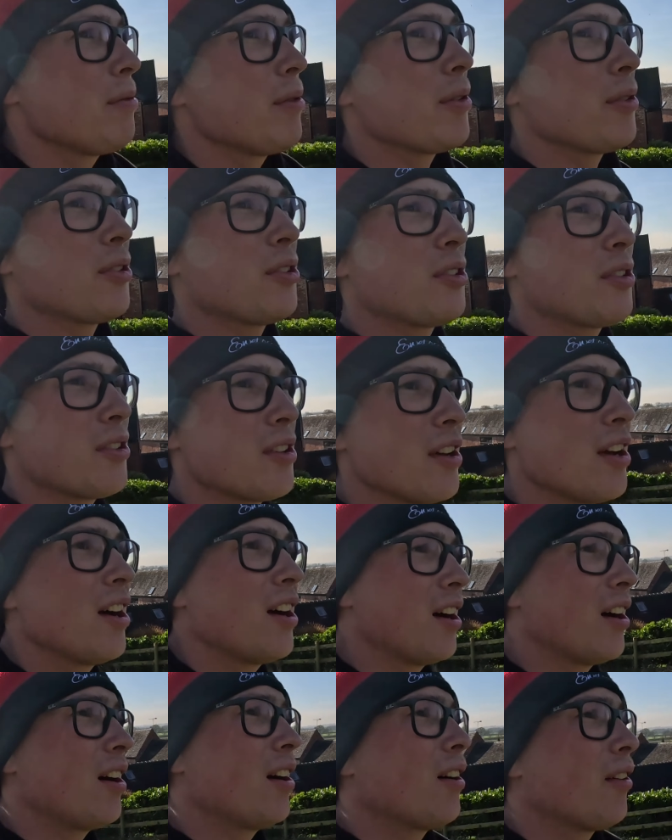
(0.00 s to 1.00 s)
we'll
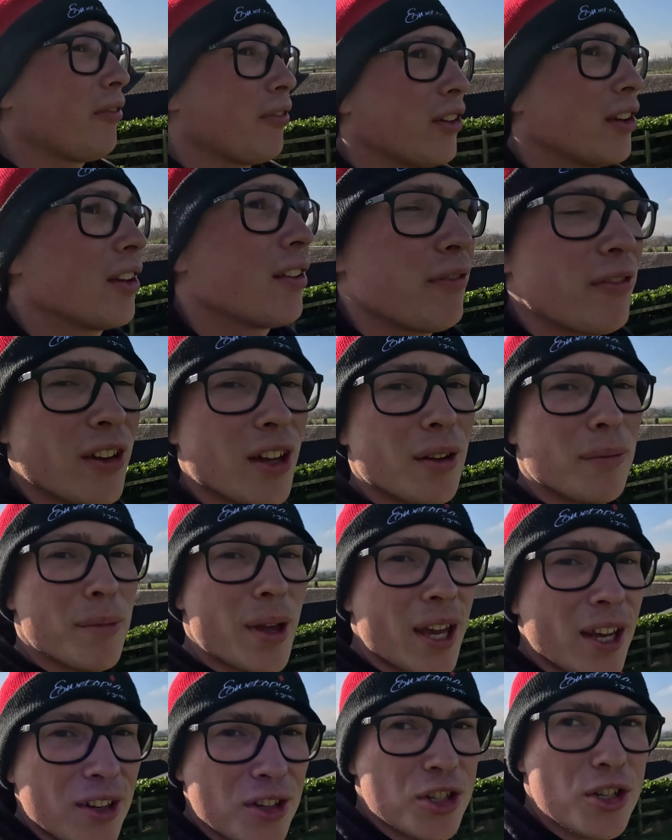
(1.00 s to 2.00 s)
start off in the field,
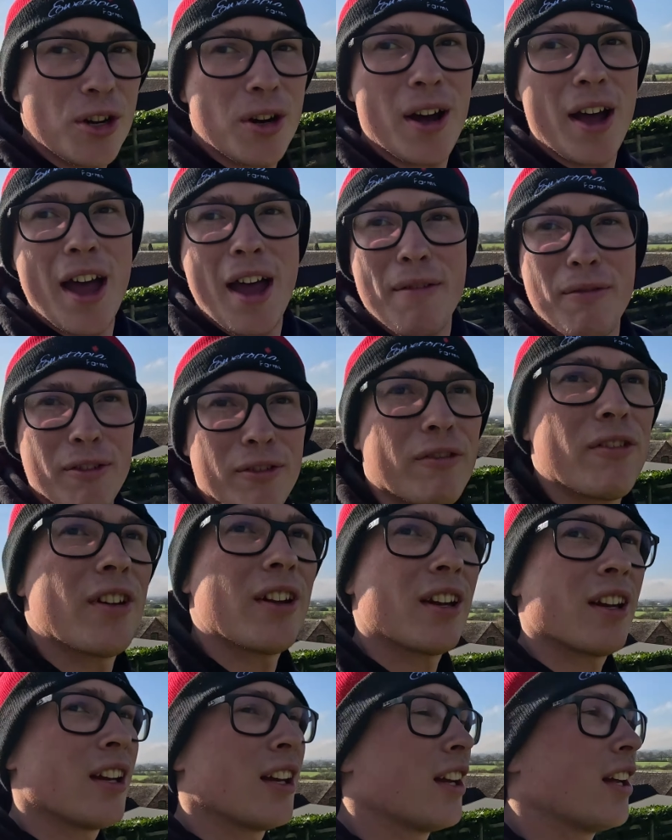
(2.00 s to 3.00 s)
make sure
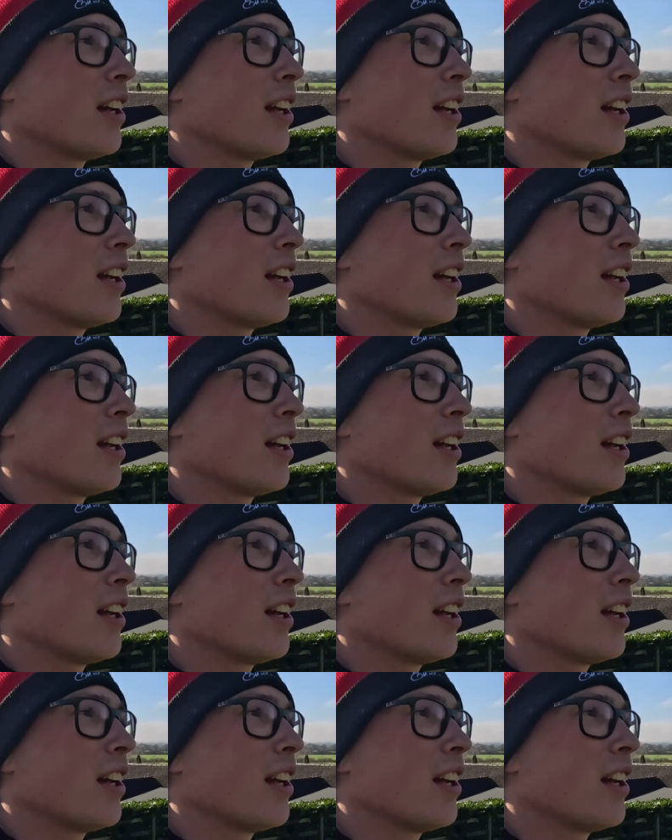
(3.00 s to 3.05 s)
everything